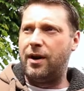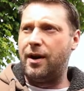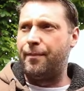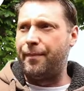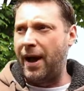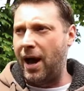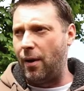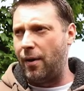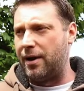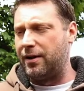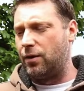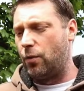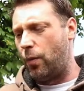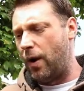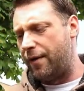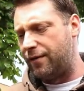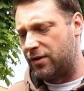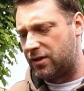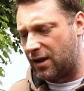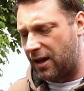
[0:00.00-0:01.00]
and about and the
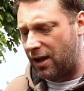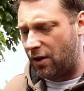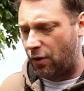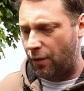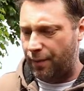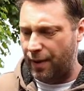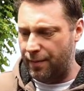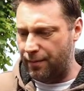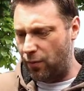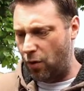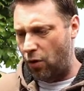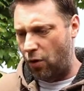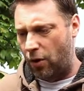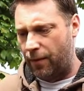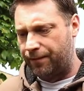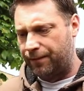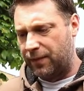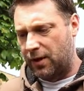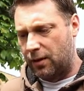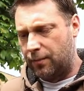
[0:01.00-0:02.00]
weather's a little bit more